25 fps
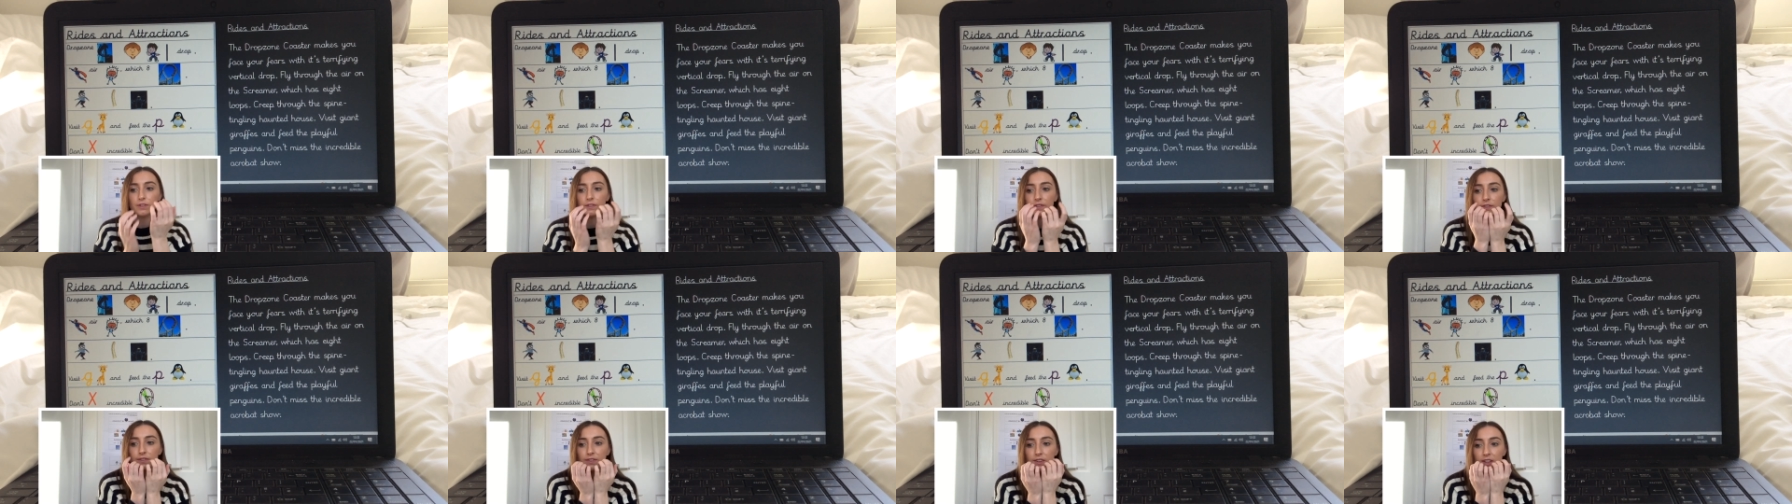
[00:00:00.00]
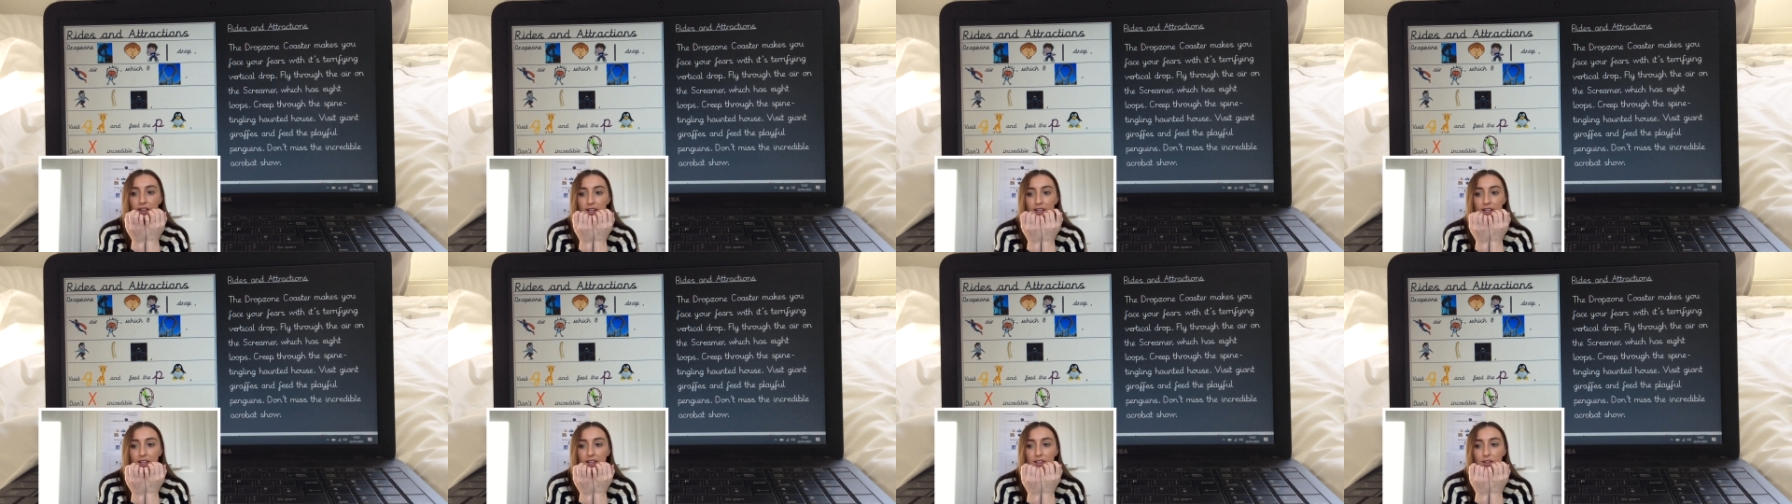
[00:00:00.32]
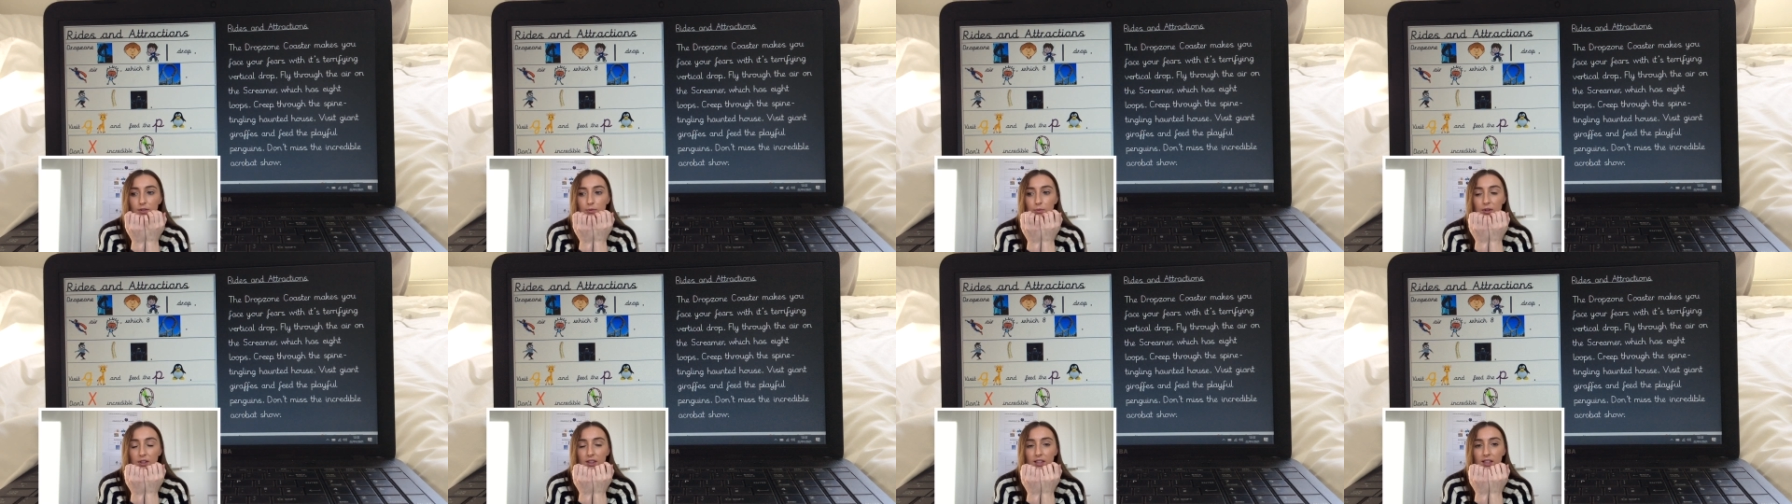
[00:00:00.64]
fears
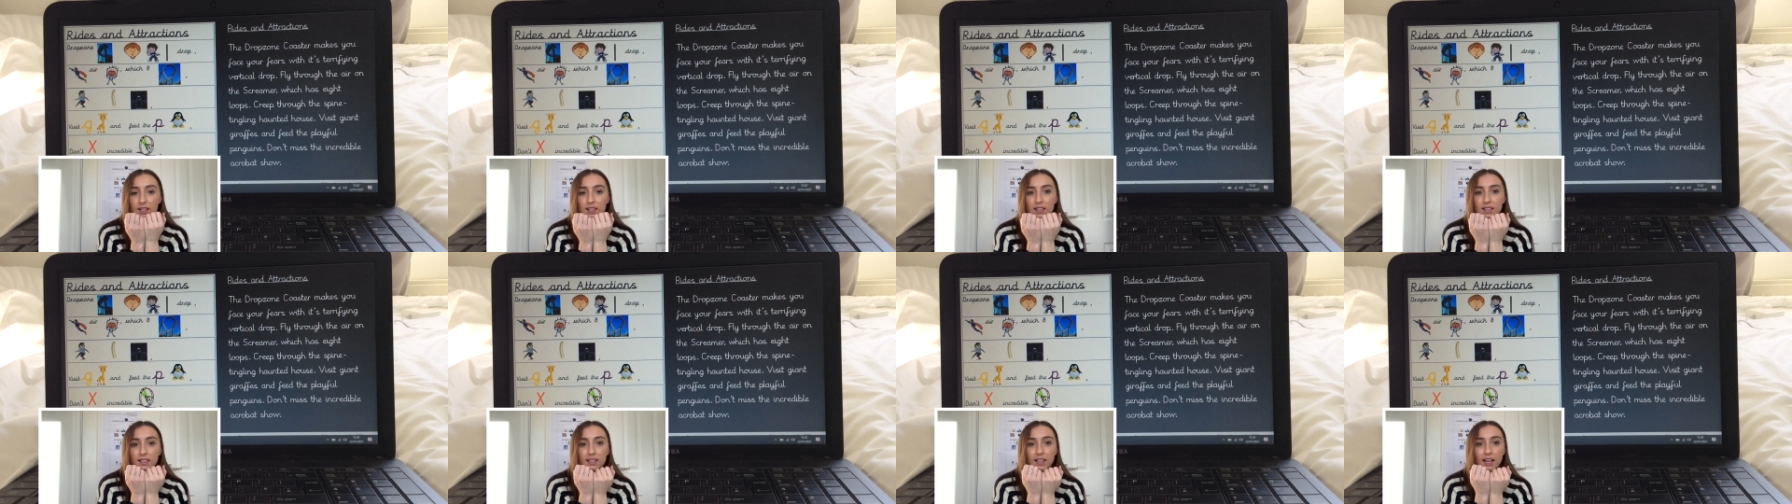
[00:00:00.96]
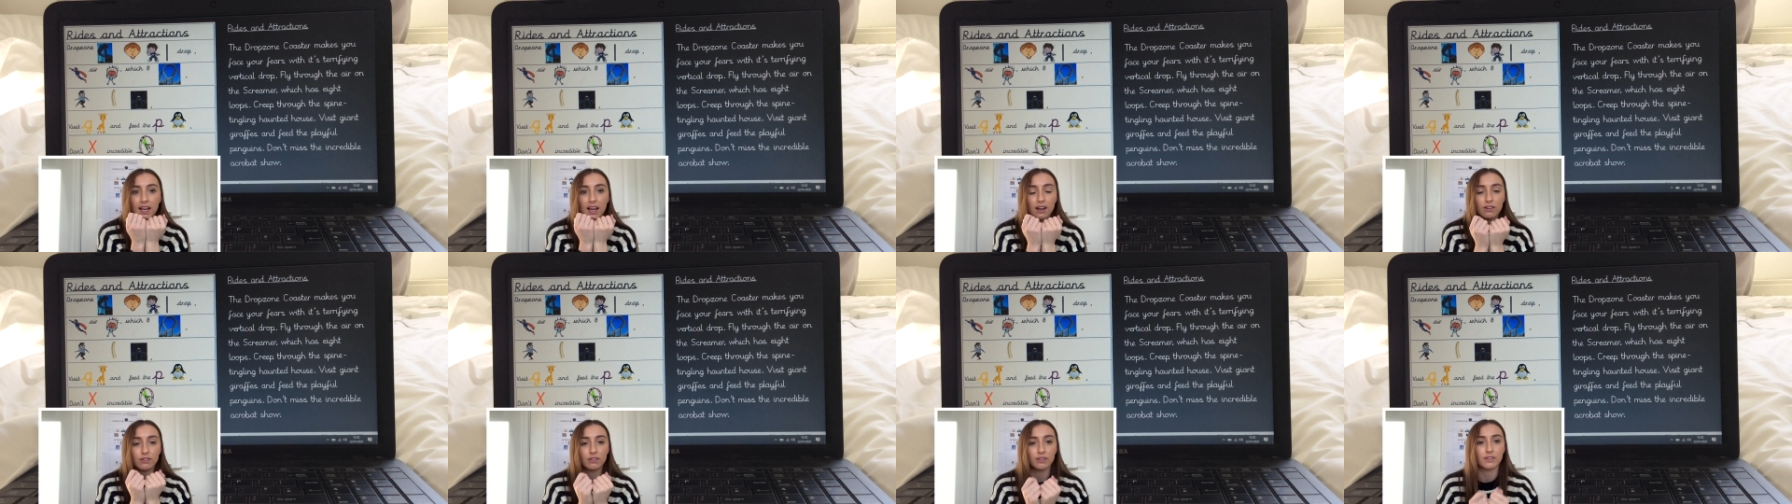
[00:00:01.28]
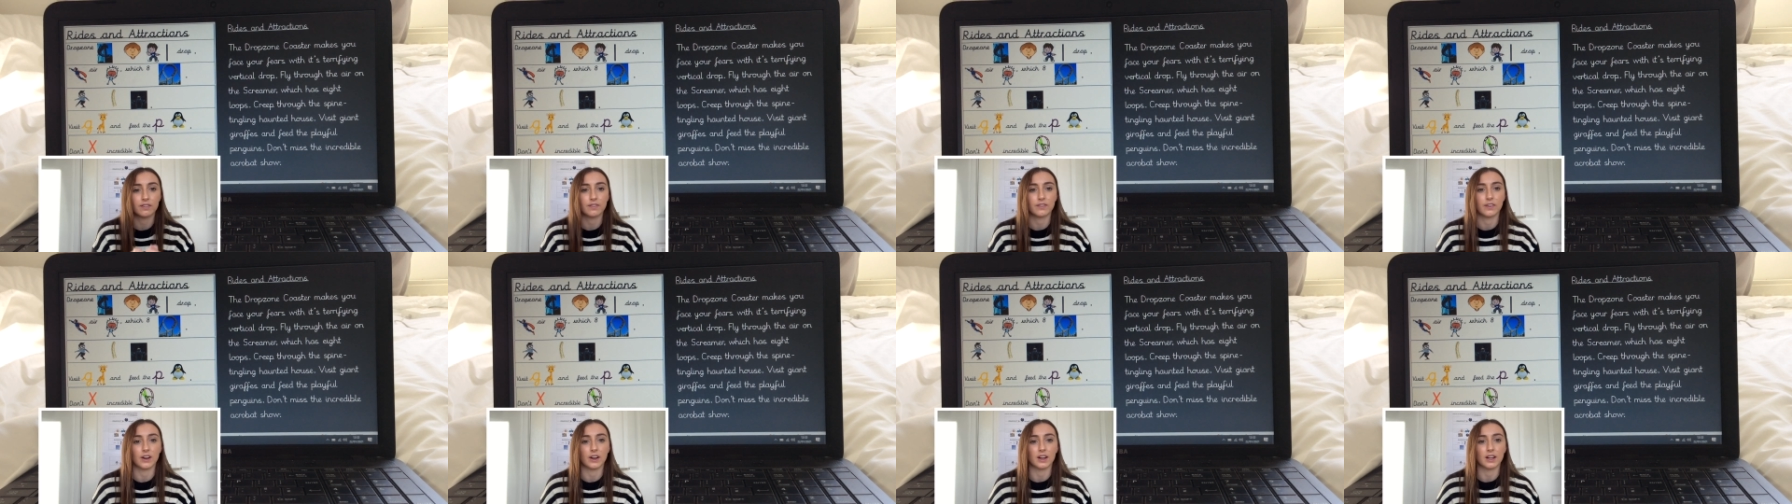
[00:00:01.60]
with its
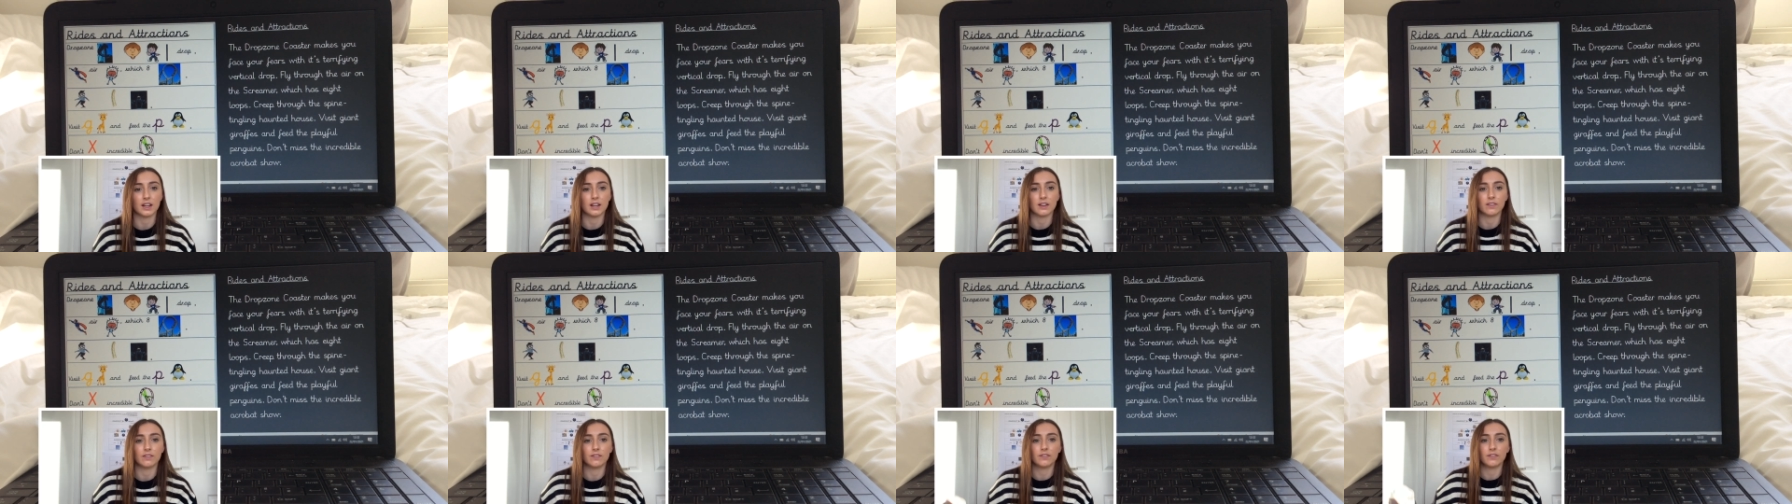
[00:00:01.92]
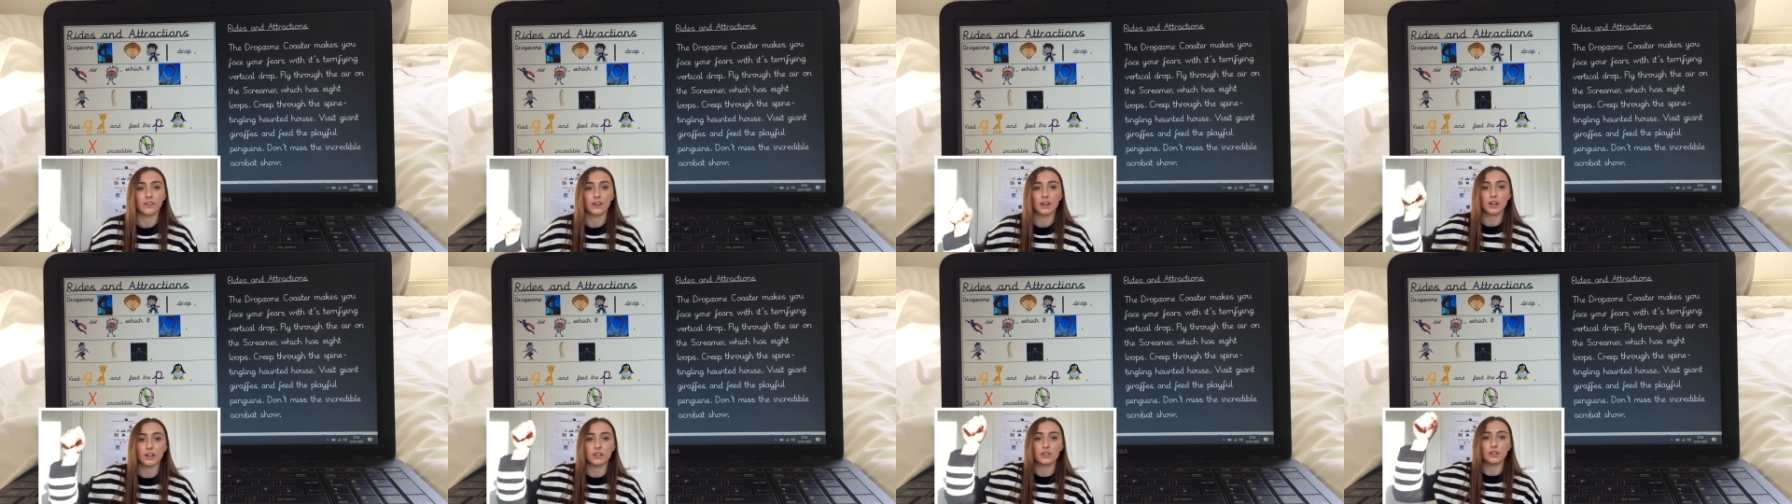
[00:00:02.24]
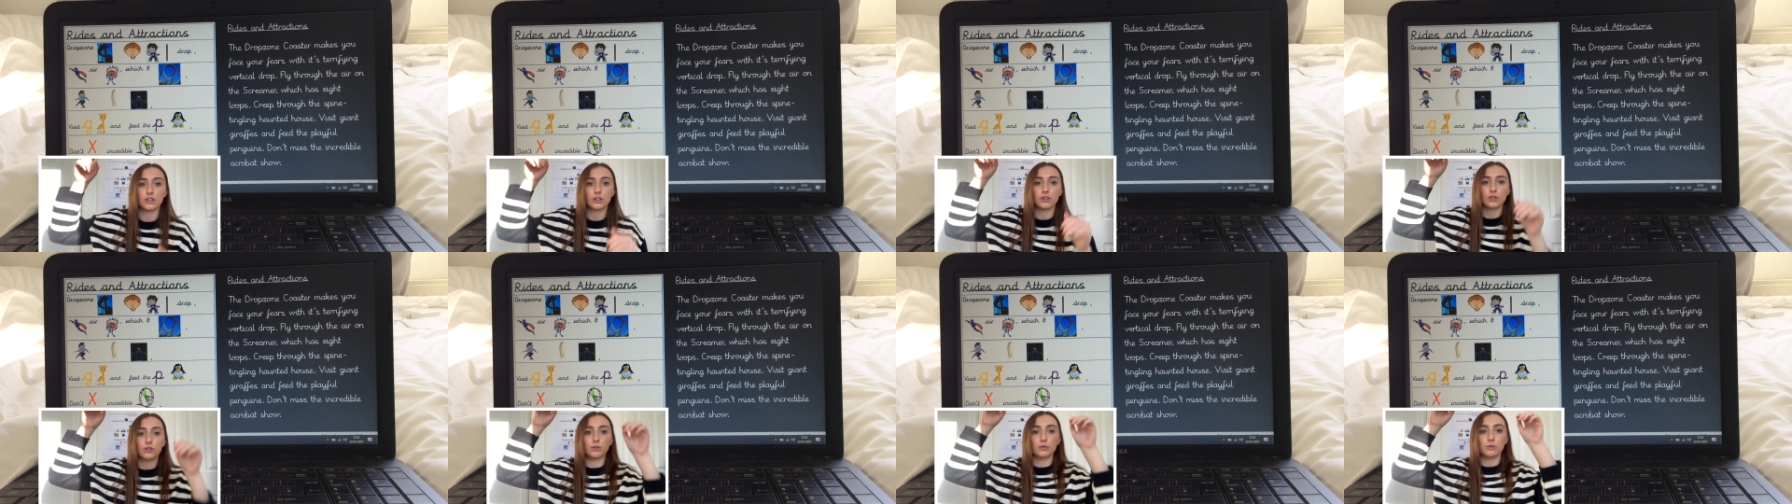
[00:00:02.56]
terrifying
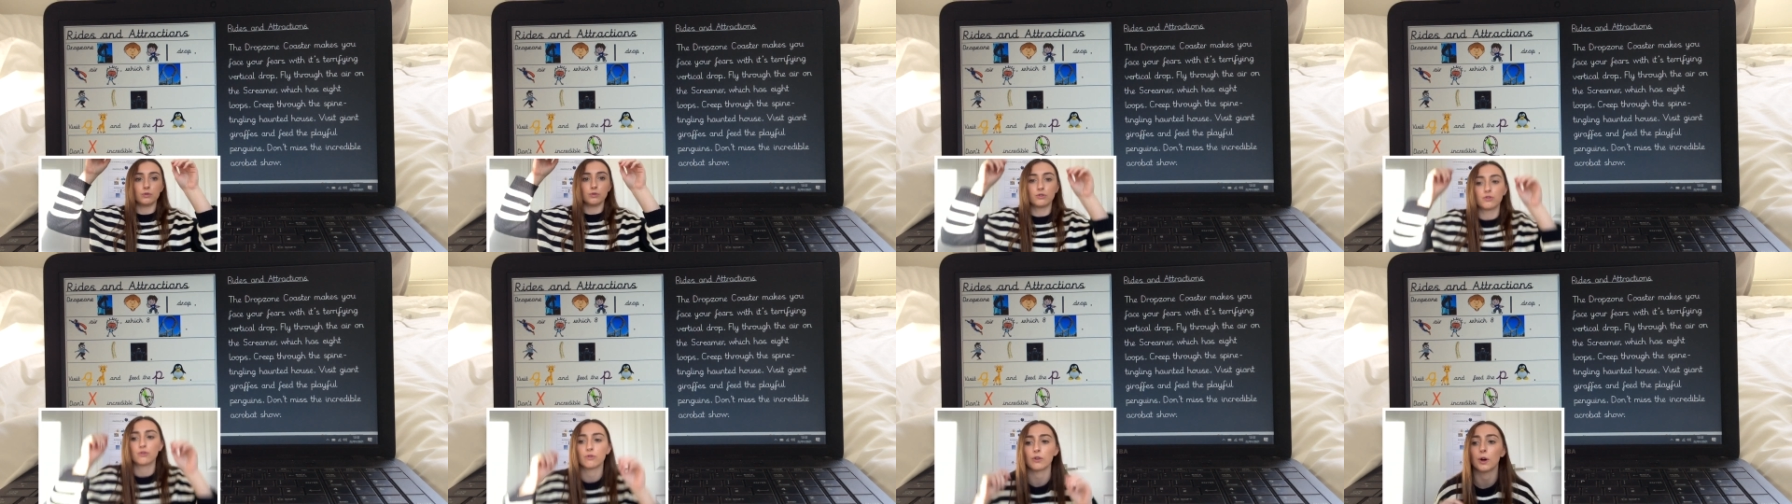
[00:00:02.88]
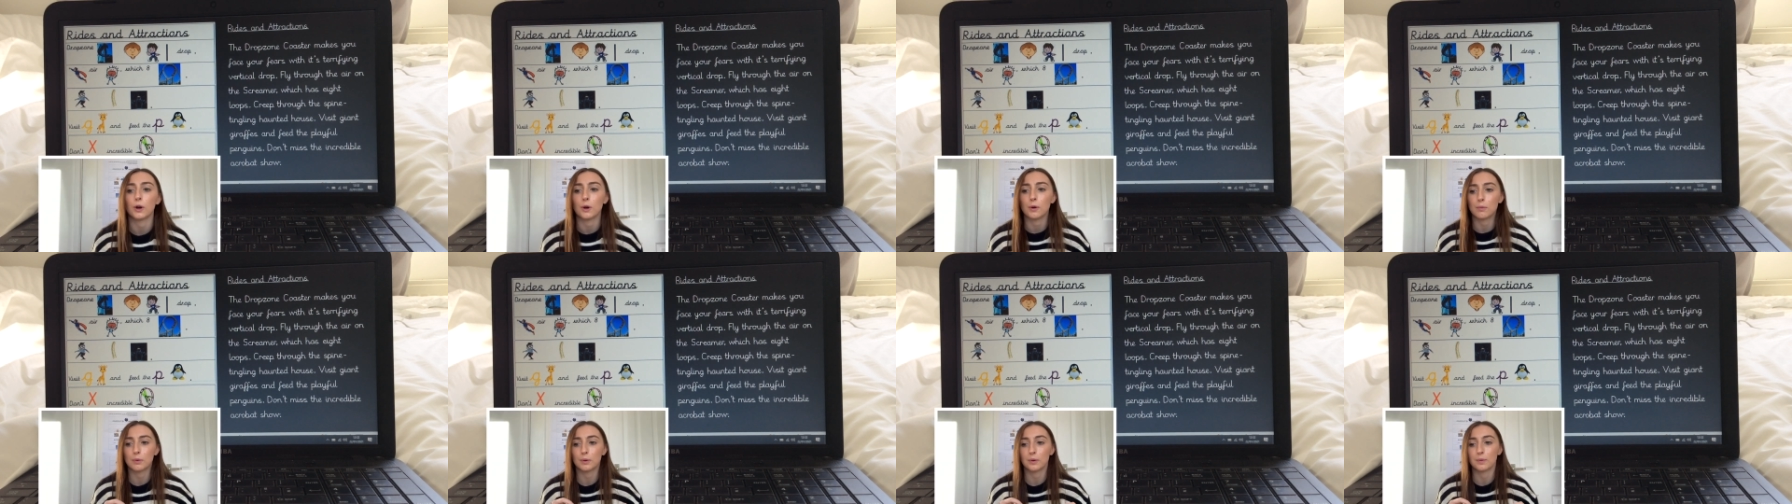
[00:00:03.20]
vertical drop